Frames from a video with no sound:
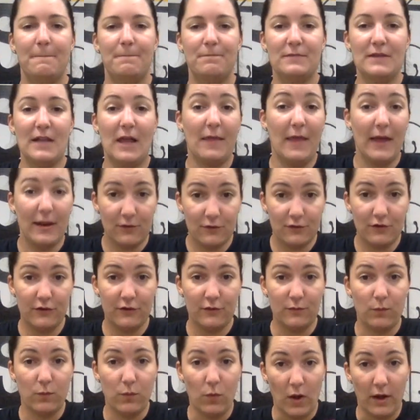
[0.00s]
Now that's just
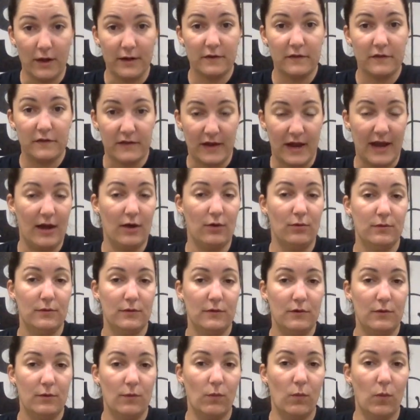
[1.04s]
one sound,
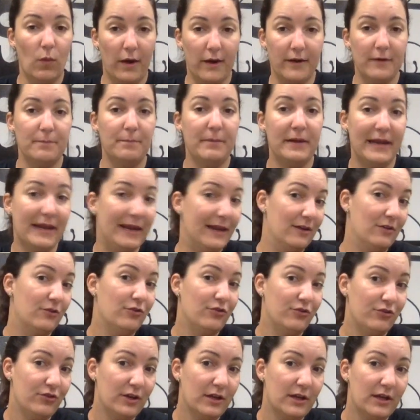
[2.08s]
one
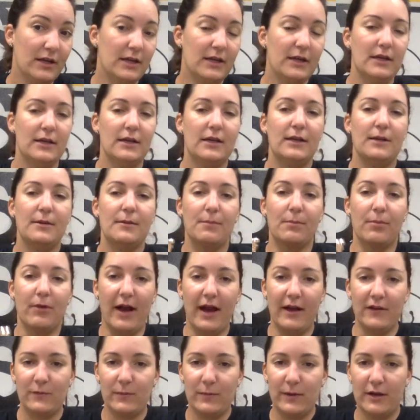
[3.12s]
pitch.
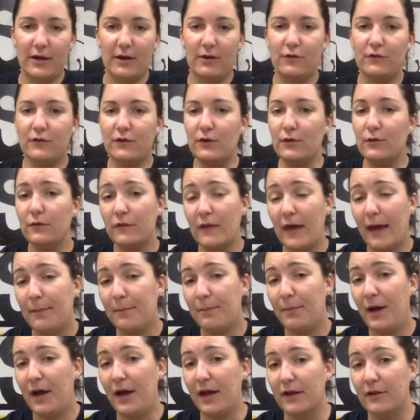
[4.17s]
Brass players use that
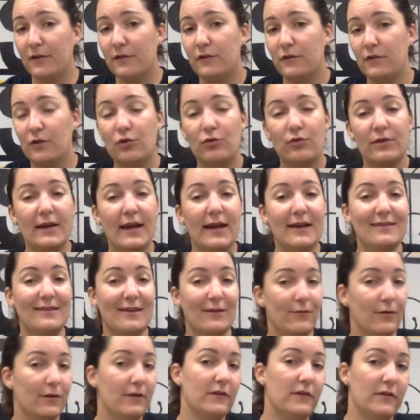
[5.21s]
buzz to create
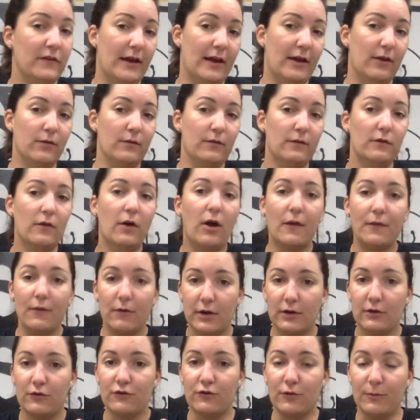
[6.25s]
different sounds on their
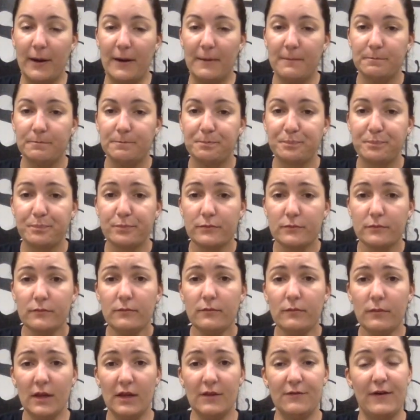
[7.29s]
instrument.
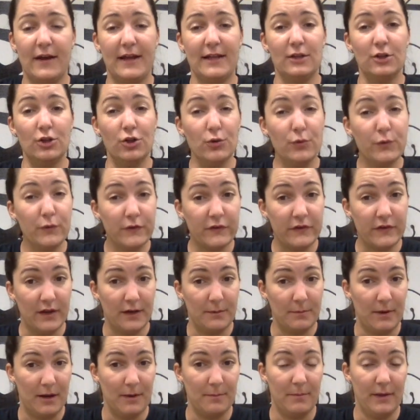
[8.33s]
If I loosen
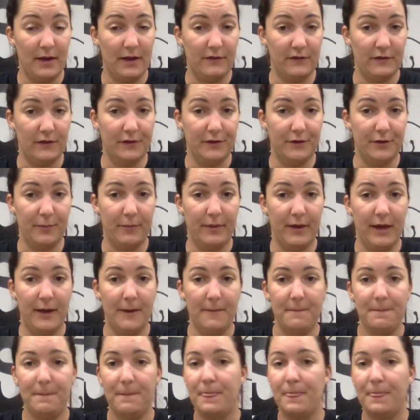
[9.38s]
my buzz a little bit,